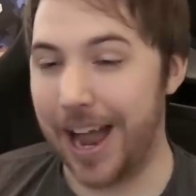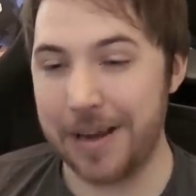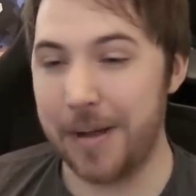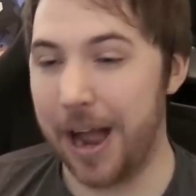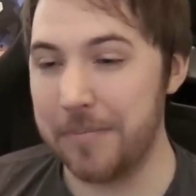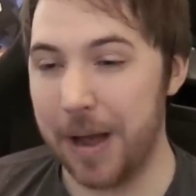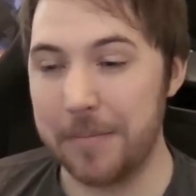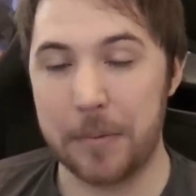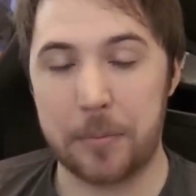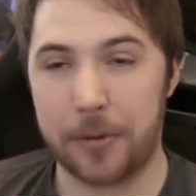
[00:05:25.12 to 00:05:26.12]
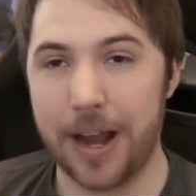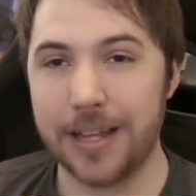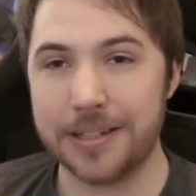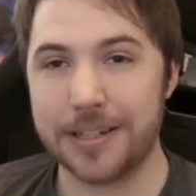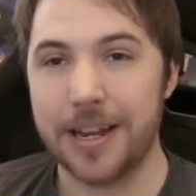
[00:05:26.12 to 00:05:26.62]
I'm, I'm, I'm
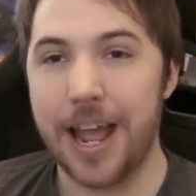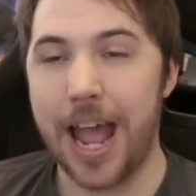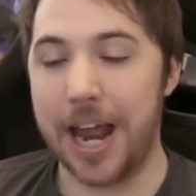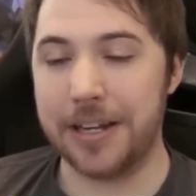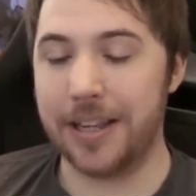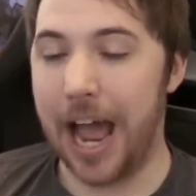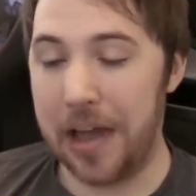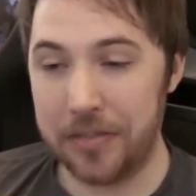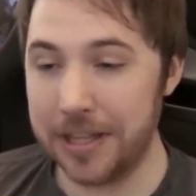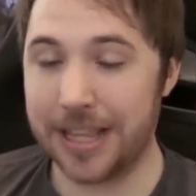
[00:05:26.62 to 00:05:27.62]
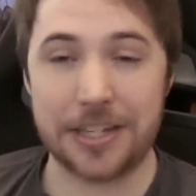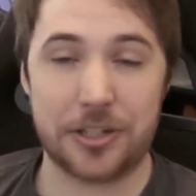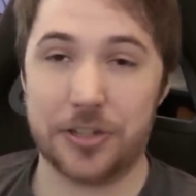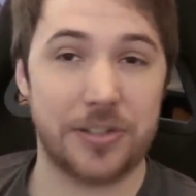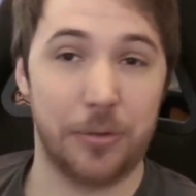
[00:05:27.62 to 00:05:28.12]
impressed, and I think that's
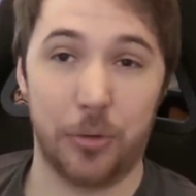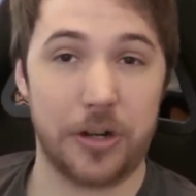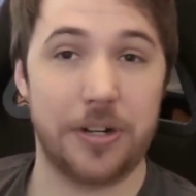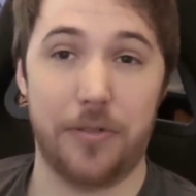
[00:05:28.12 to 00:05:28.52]
just a work of